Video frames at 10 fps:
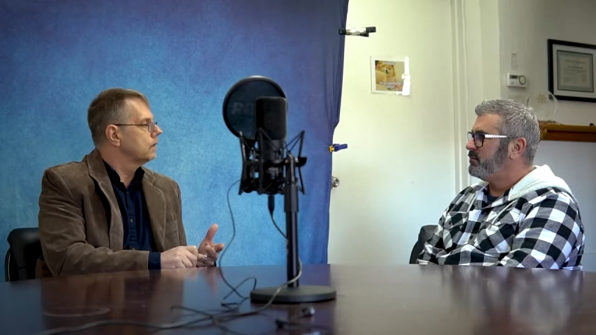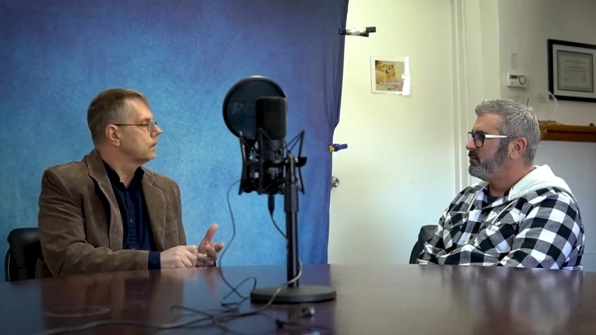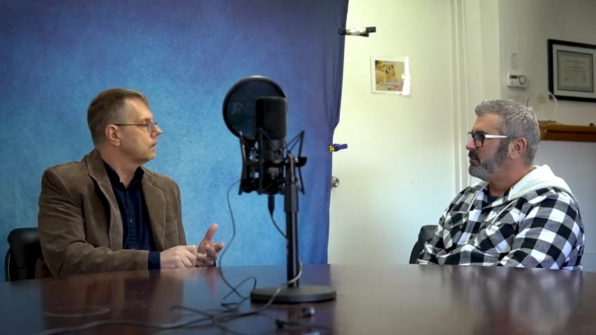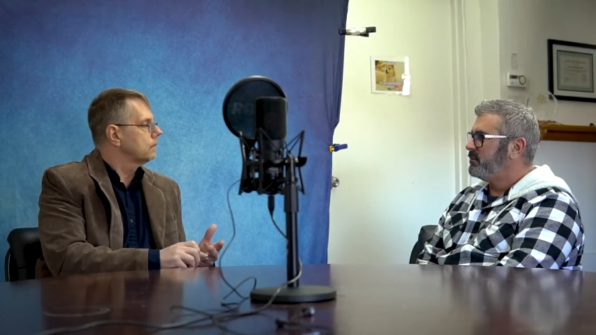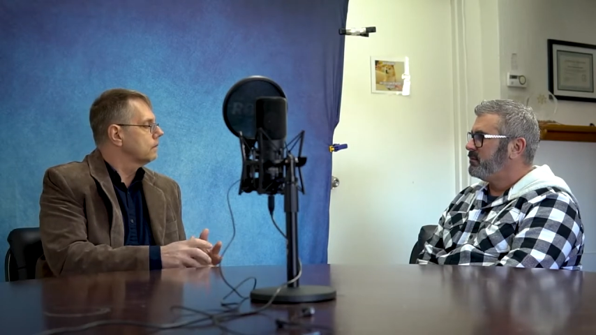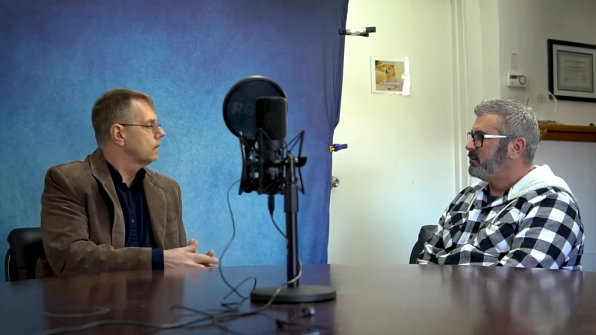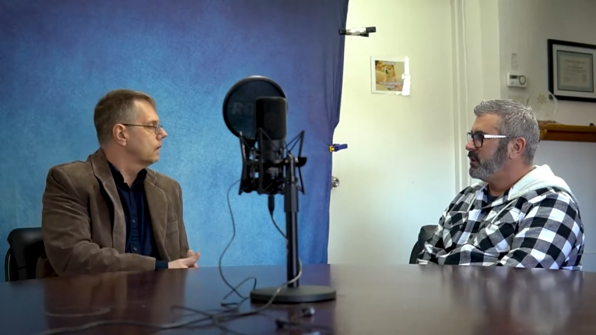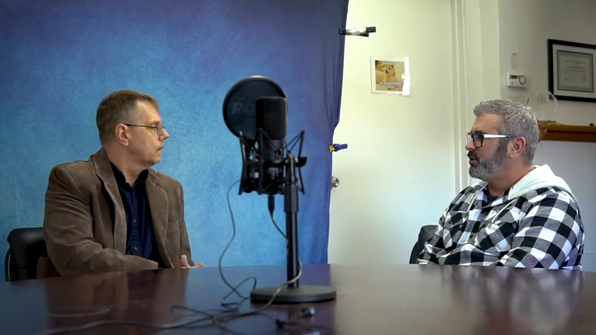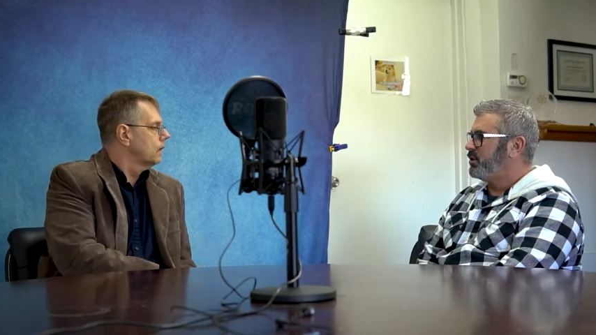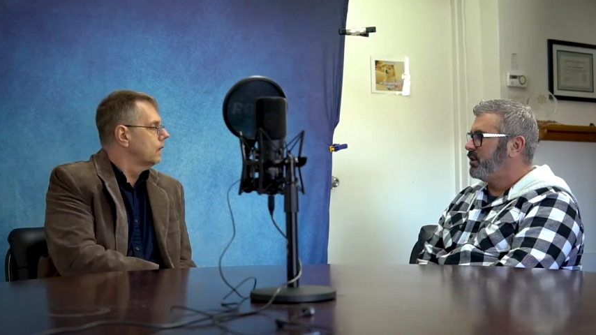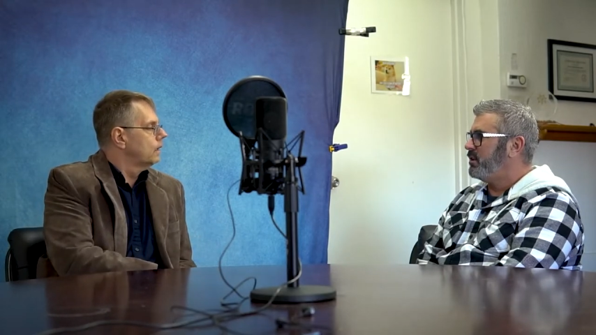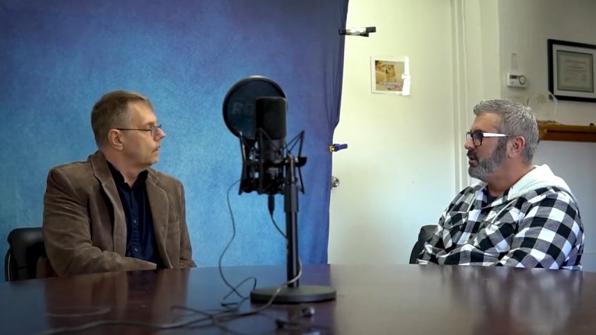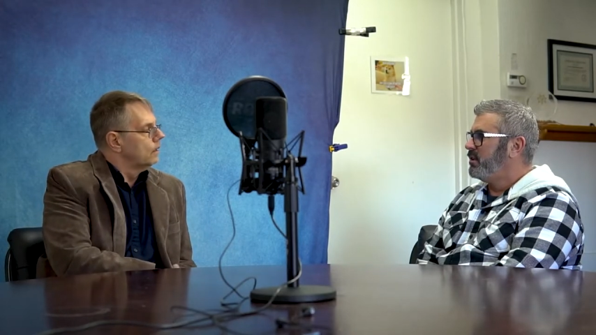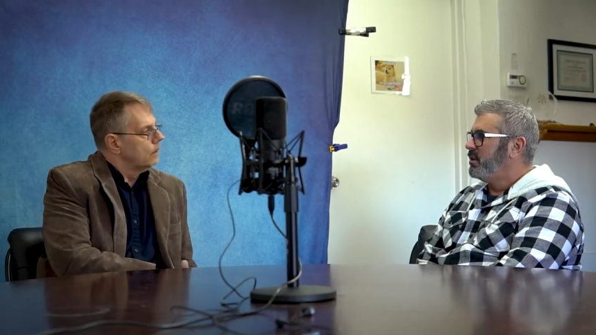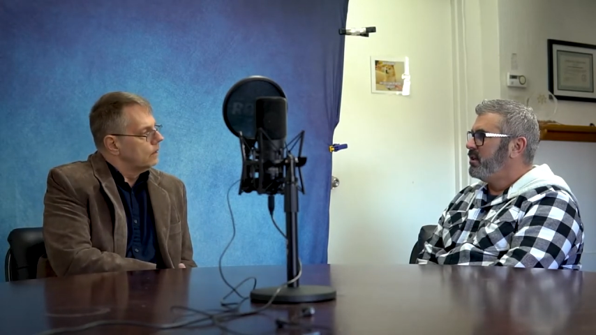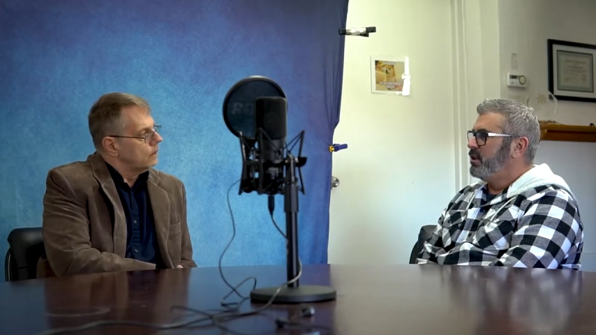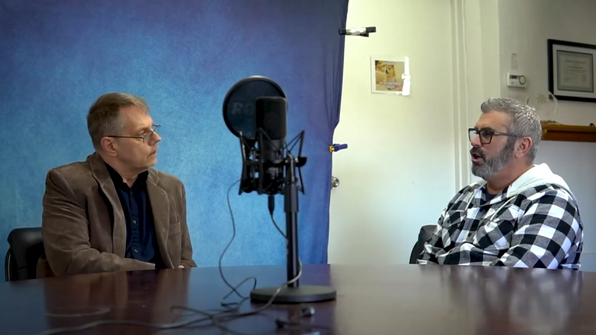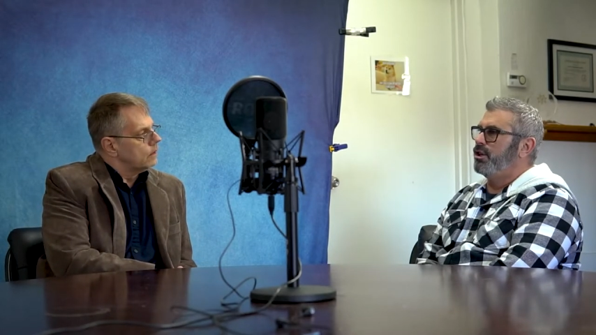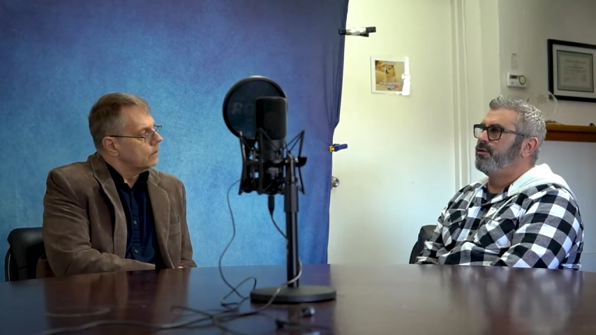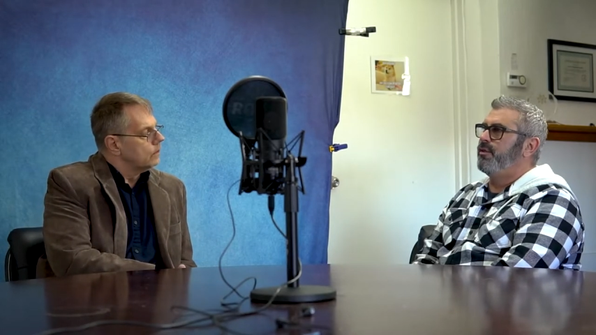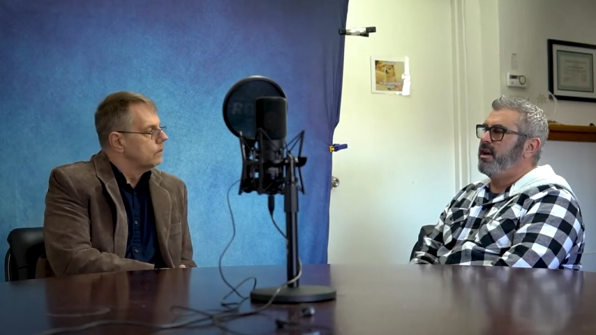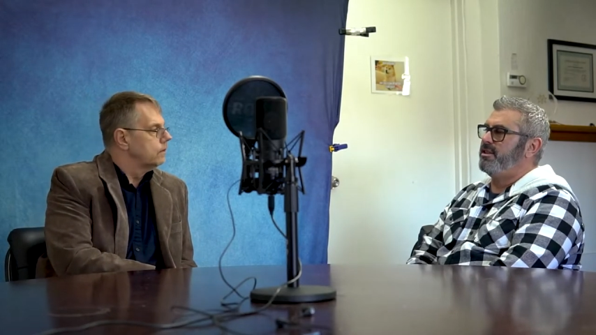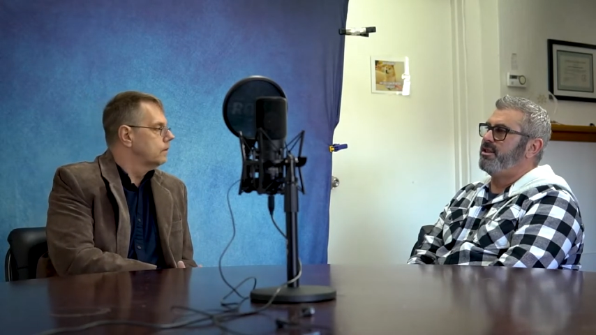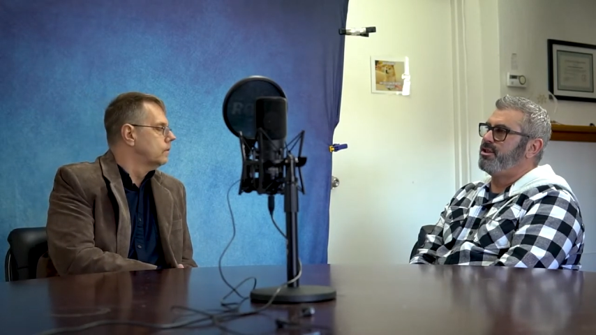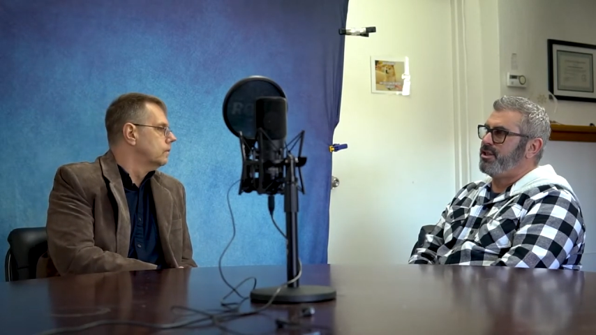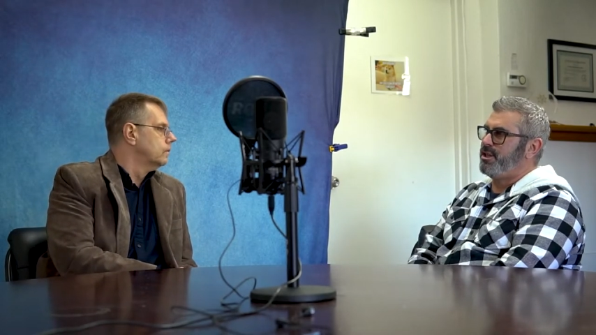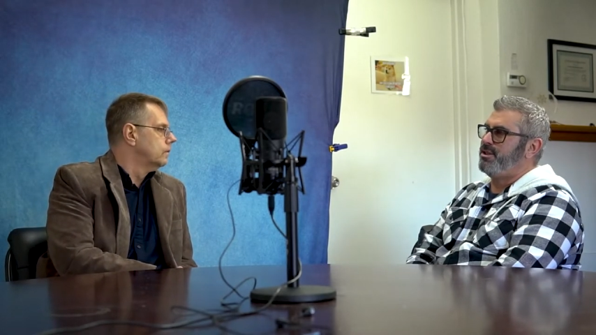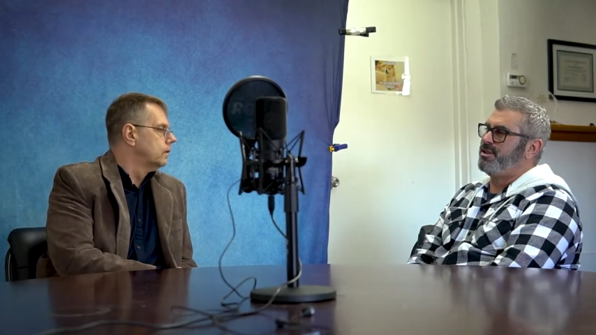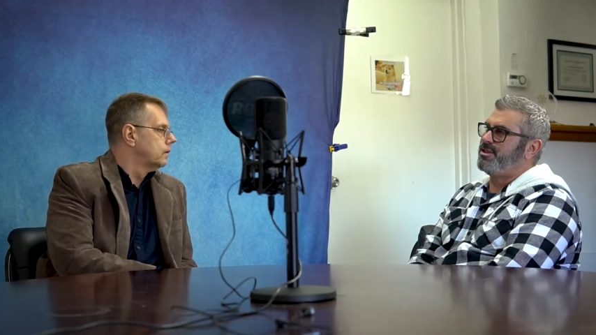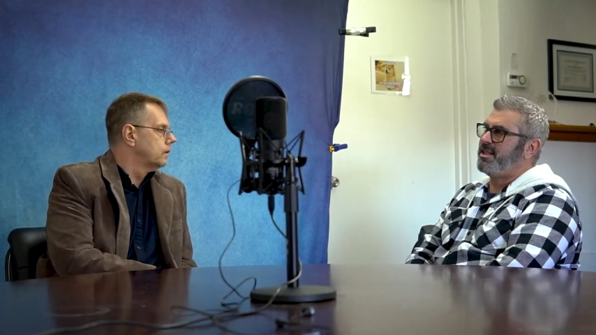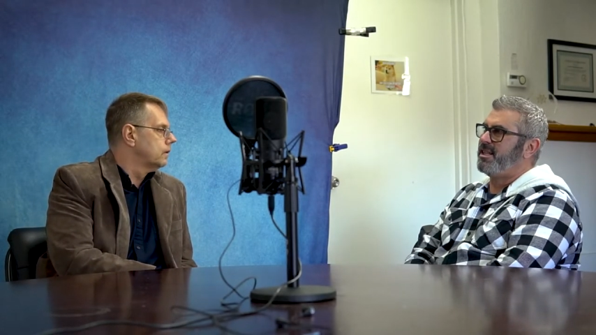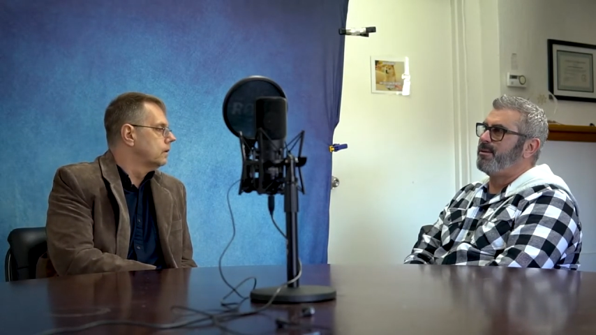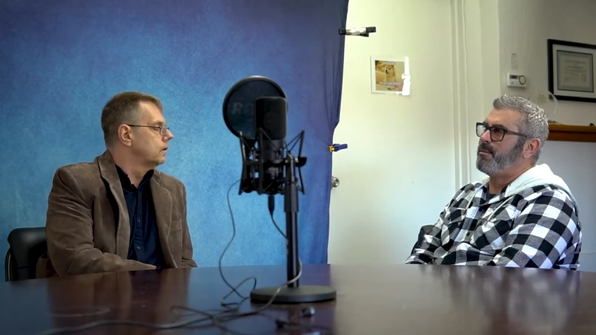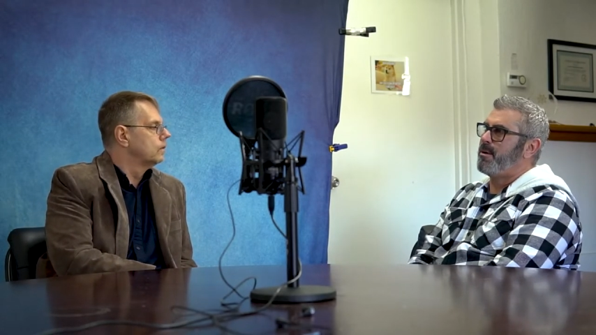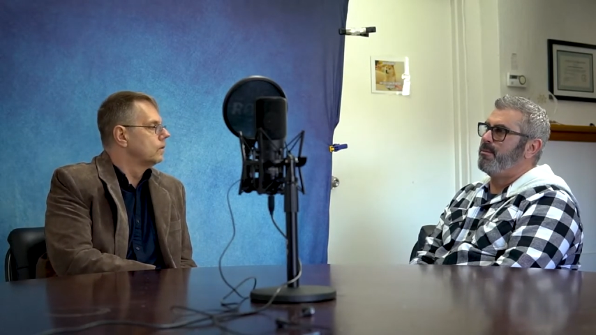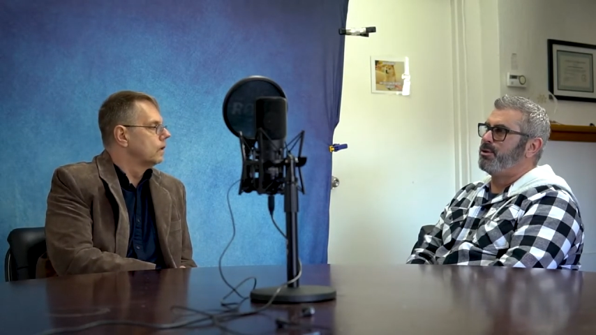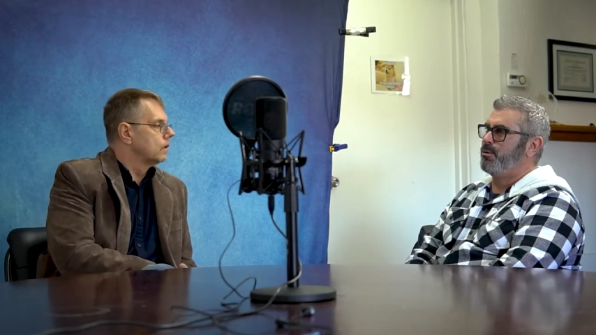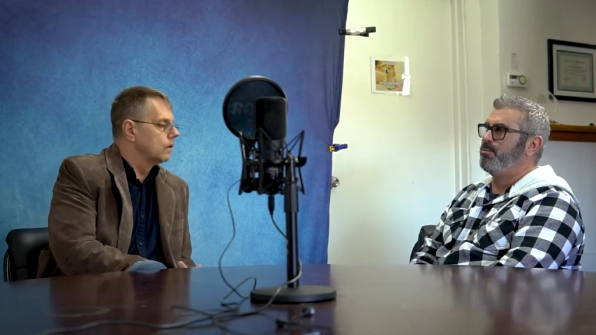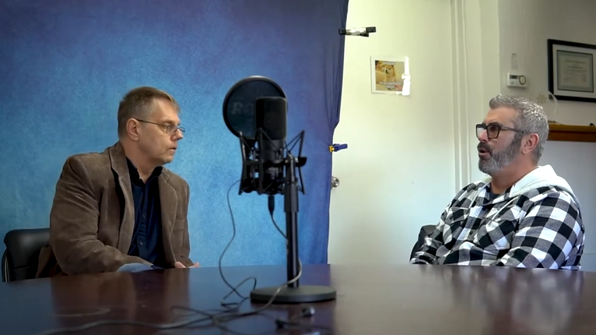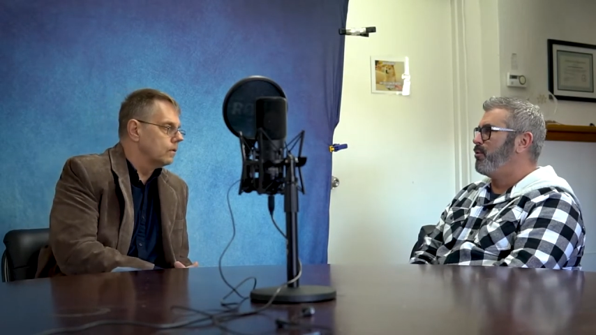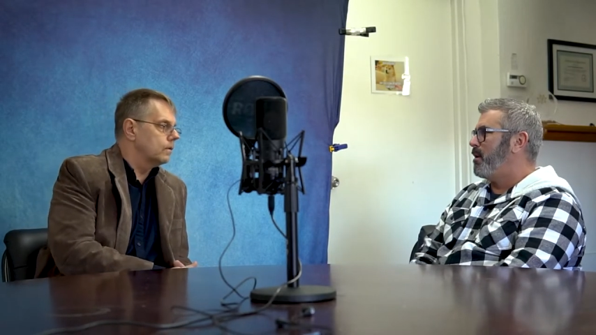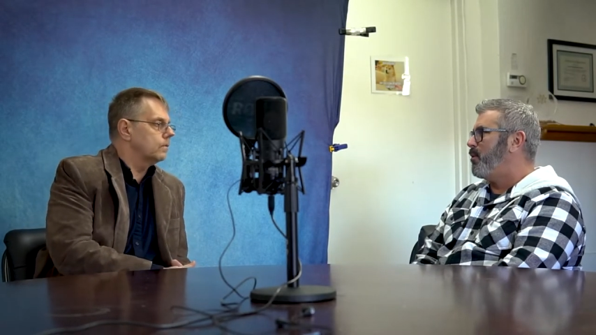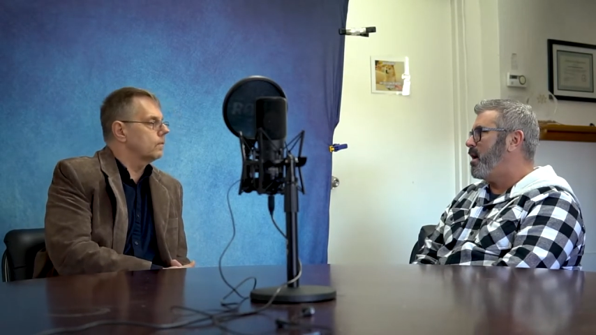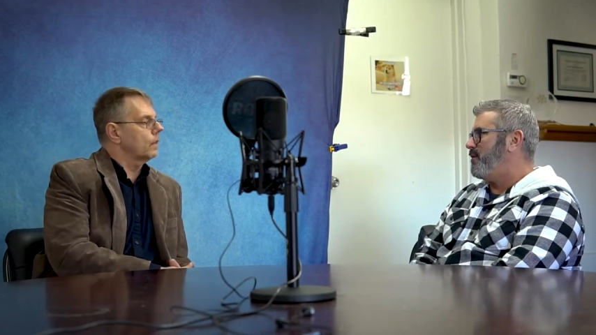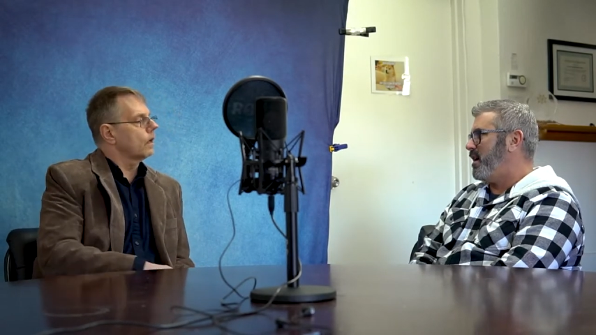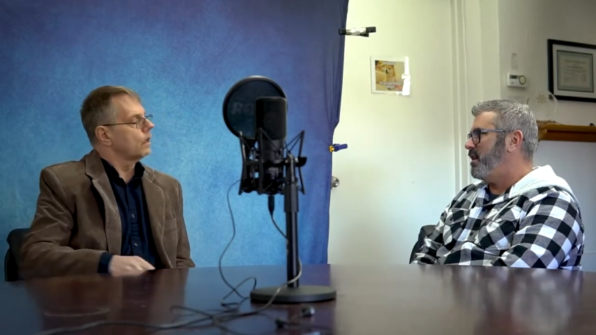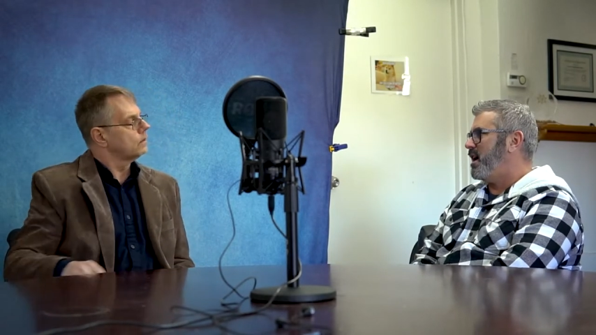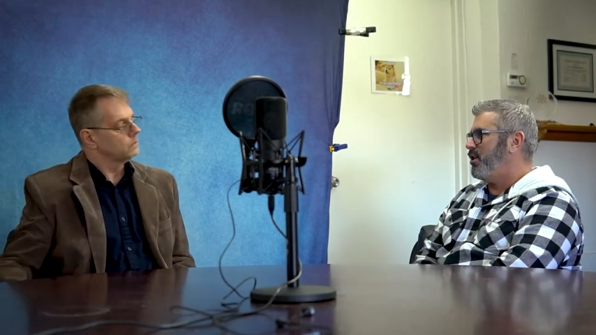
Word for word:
Speaker 1: Yeah. That's good. You know, it's, it's interesting you just said that. My, so both my wife and I